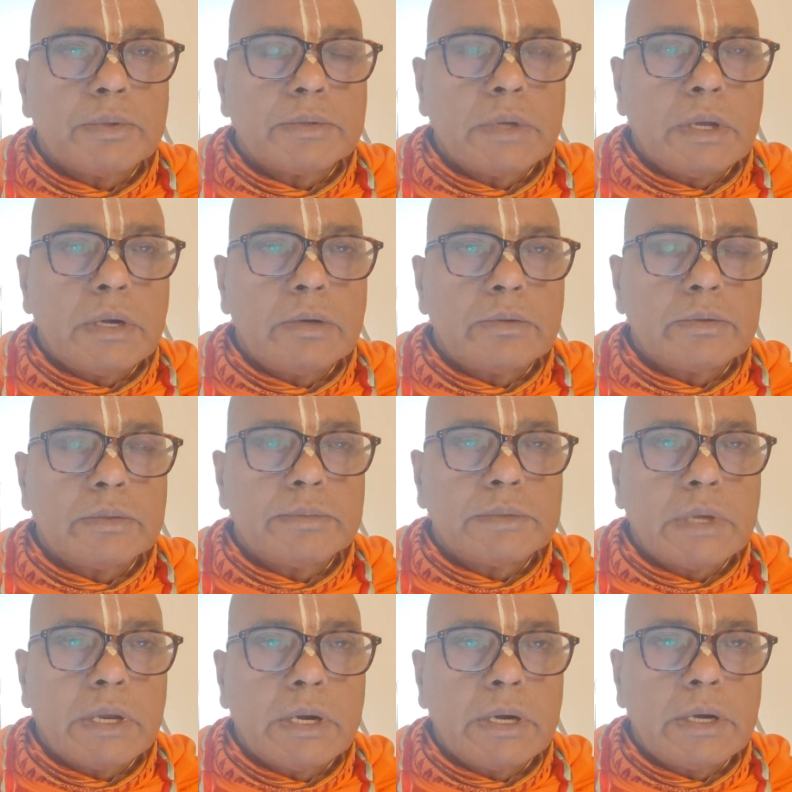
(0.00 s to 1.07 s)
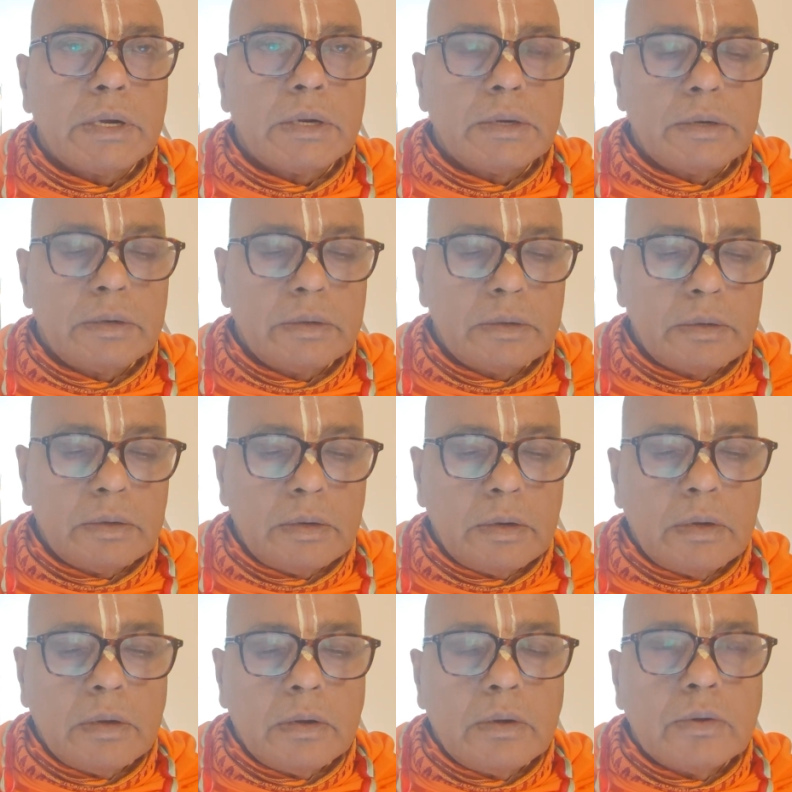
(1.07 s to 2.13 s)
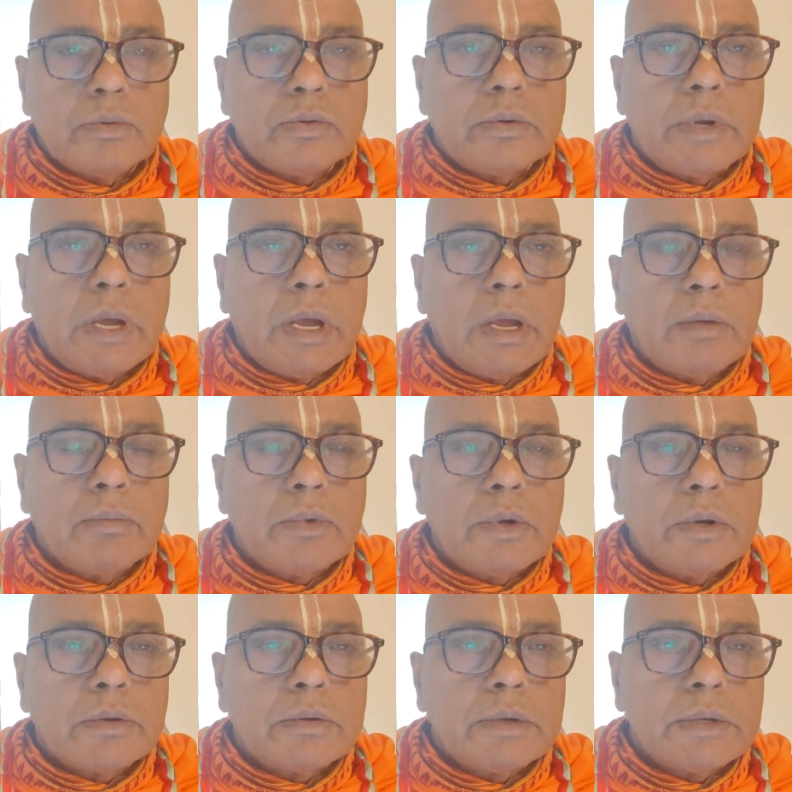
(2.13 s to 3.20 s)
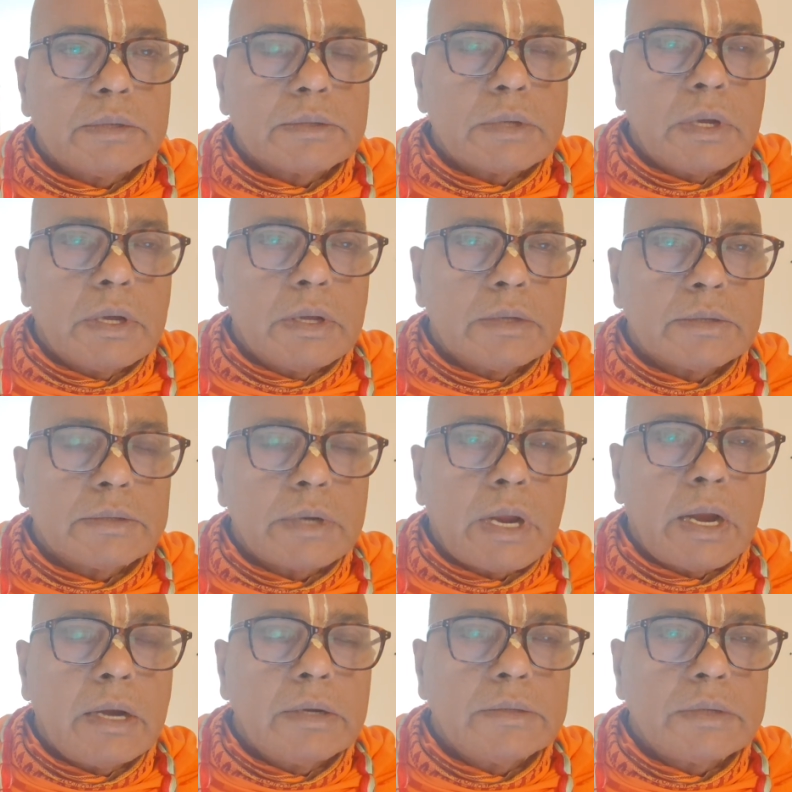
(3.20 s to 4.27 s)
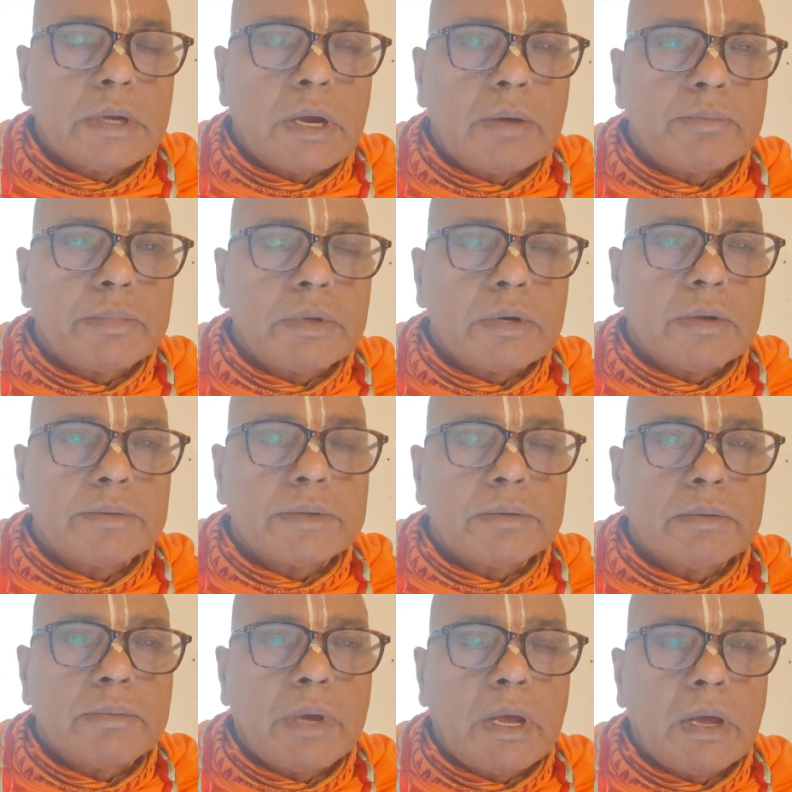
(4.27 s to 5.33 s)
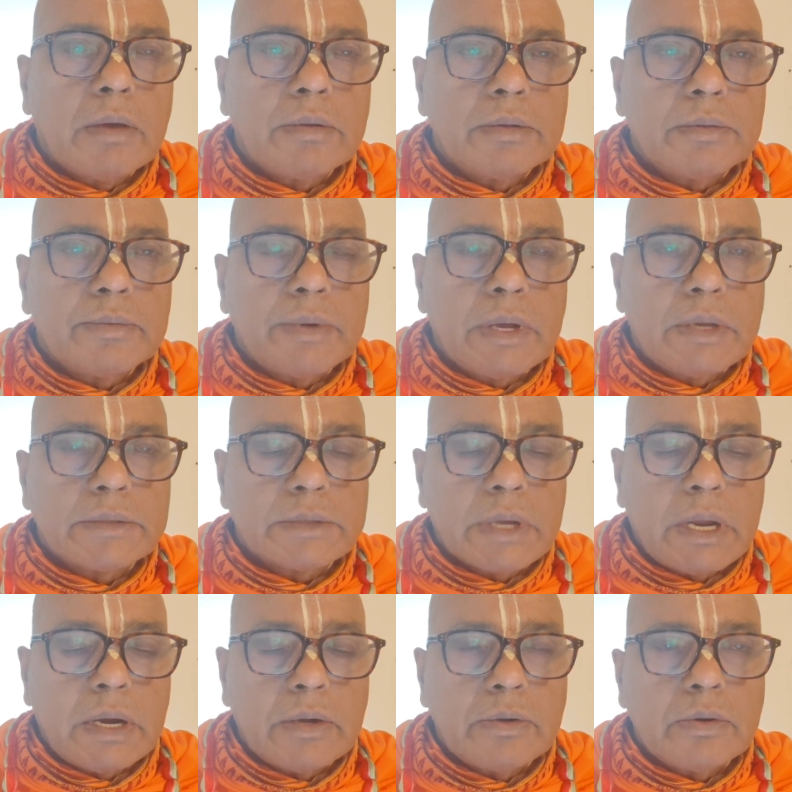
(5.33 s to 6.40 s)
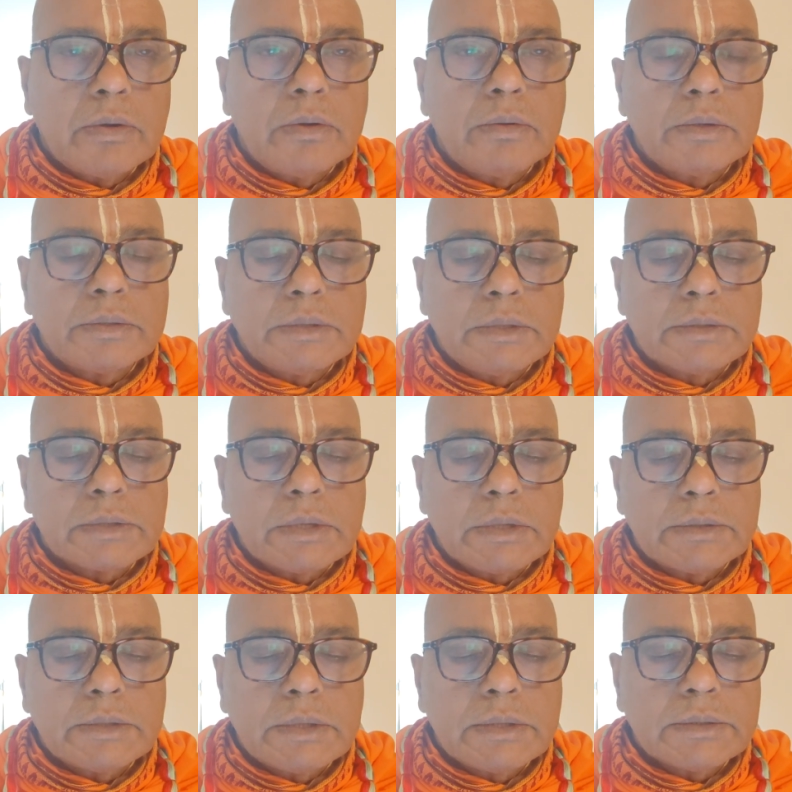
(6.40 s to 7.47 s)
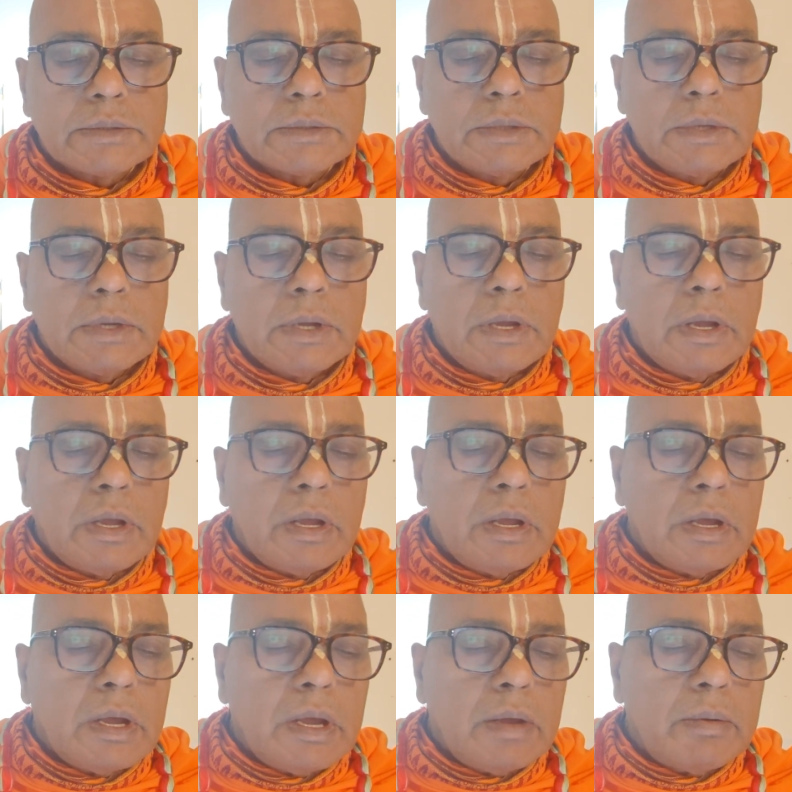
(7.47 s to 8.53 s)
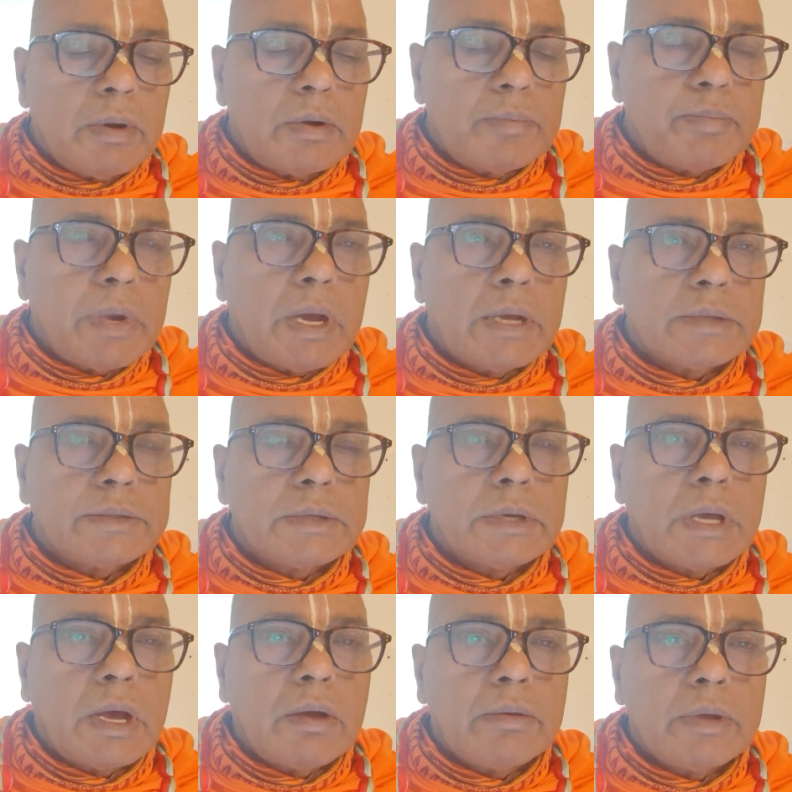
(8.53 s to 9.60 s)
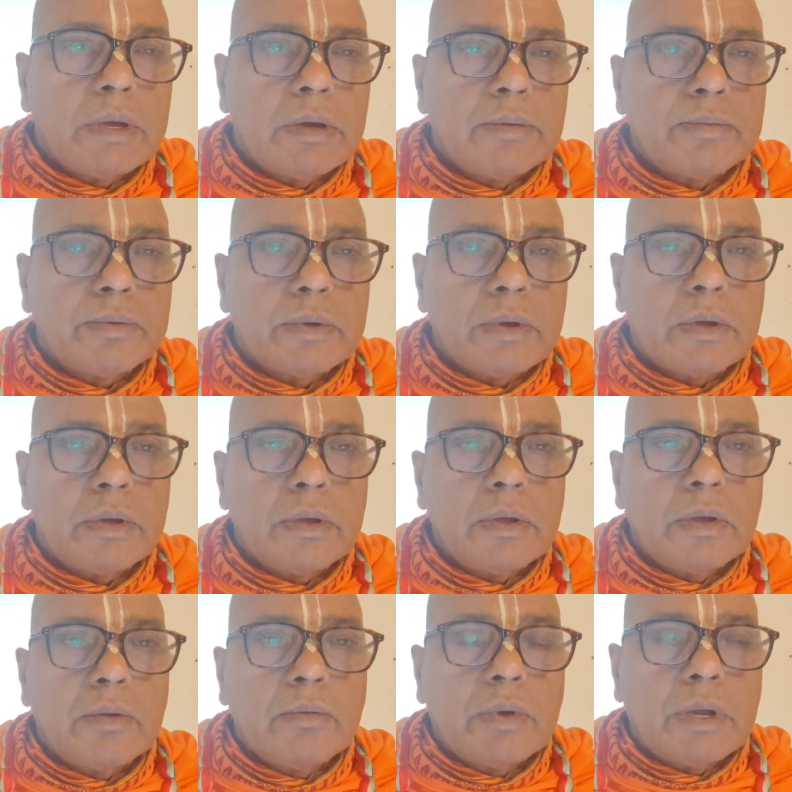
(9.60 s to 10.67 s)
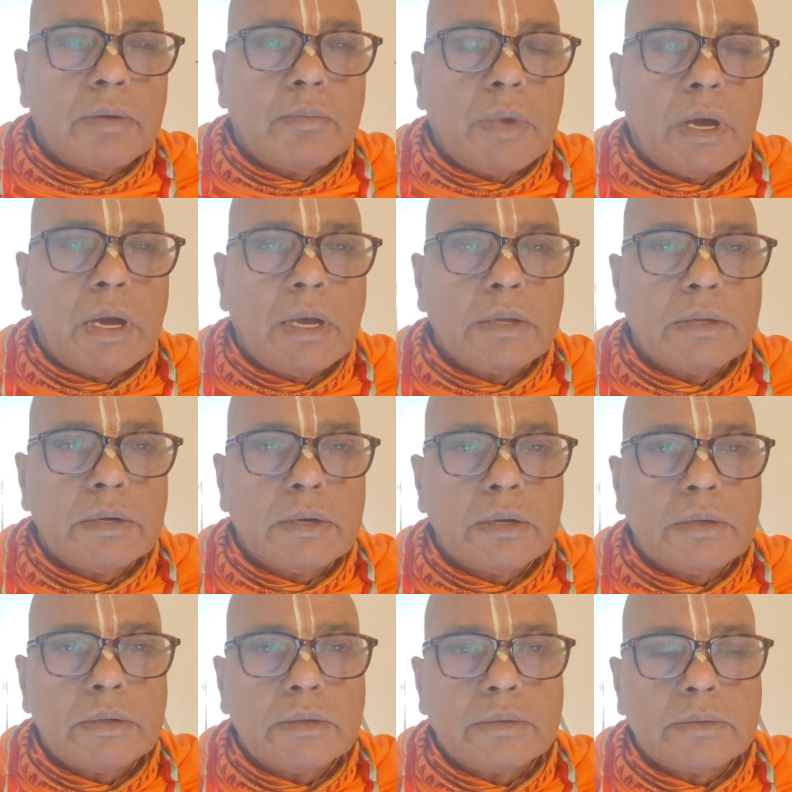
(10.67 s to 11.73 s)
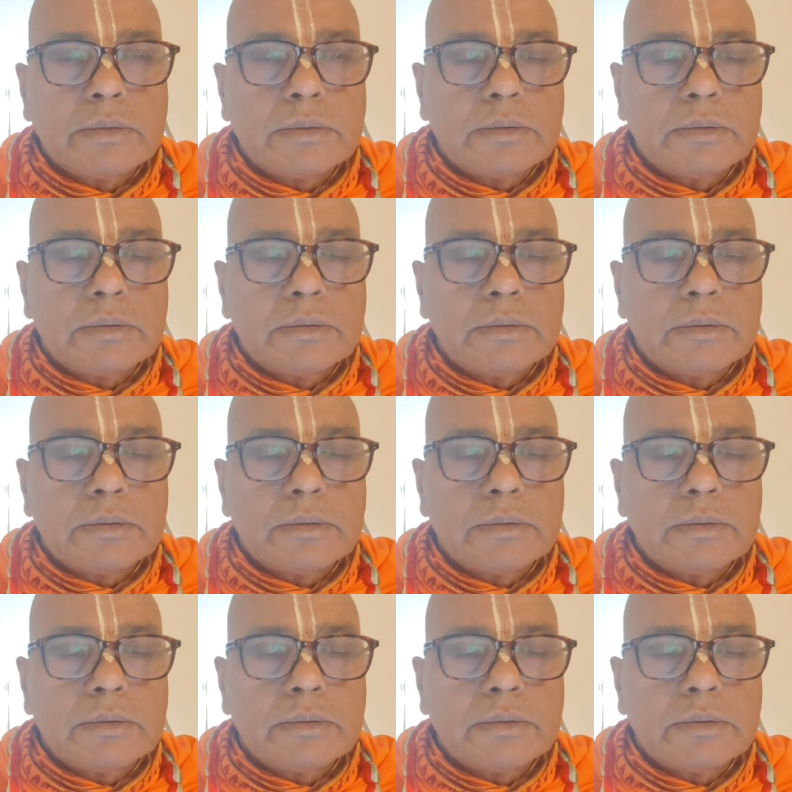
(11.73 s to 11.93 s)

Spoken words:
official YouTube channel. Today I am going to discuss 9th chapter of Srimad Bhagavatam, the first canto, which discusses about passing away of one Mahajana,